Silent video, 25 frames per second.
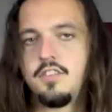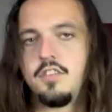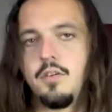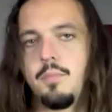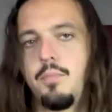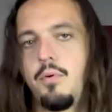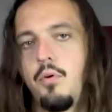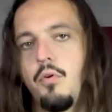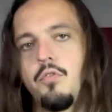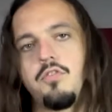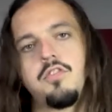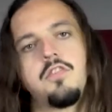so
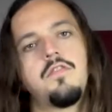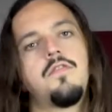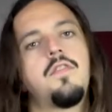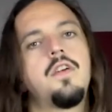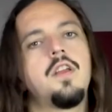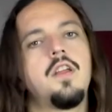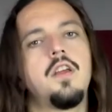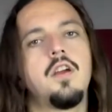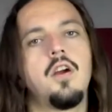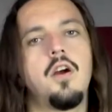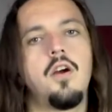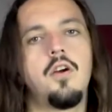pause the
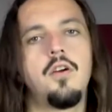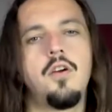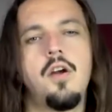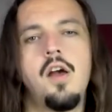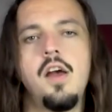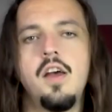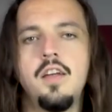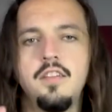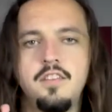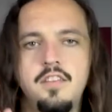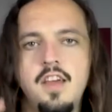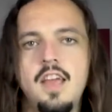video,
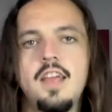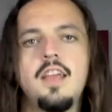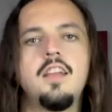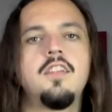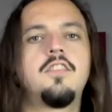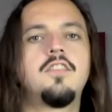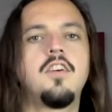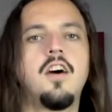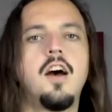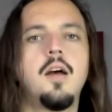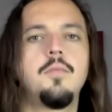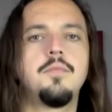take your
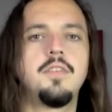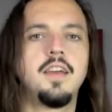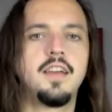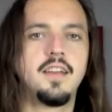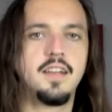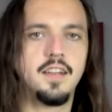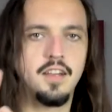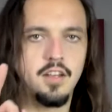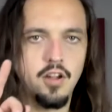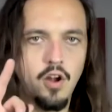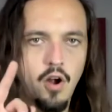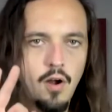time, take
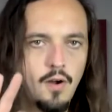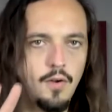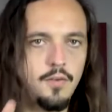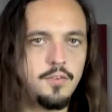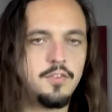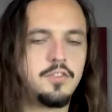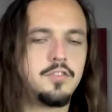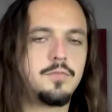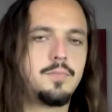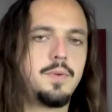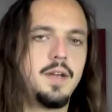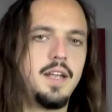it at your own
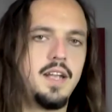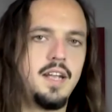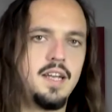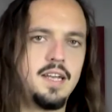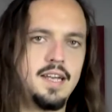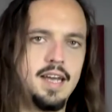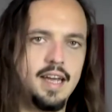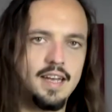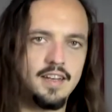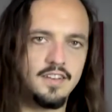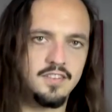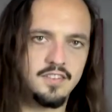speed,
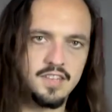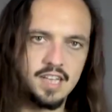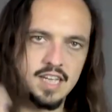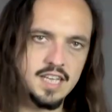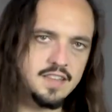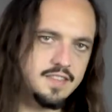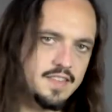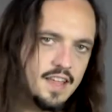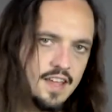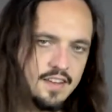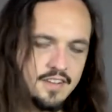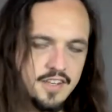and just
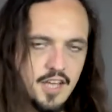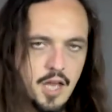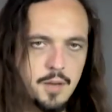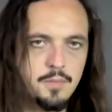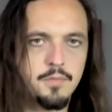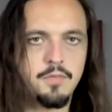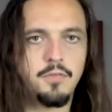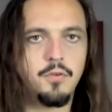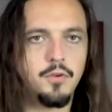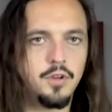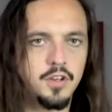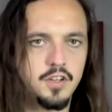get that down
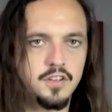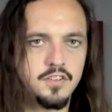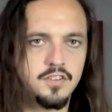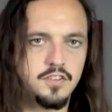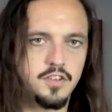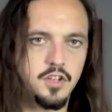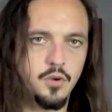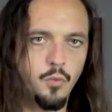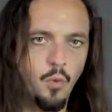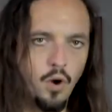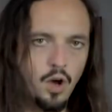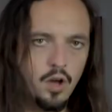before you
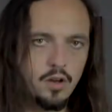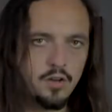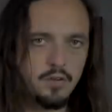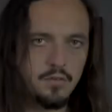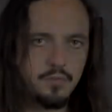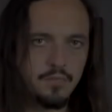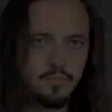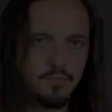continue on.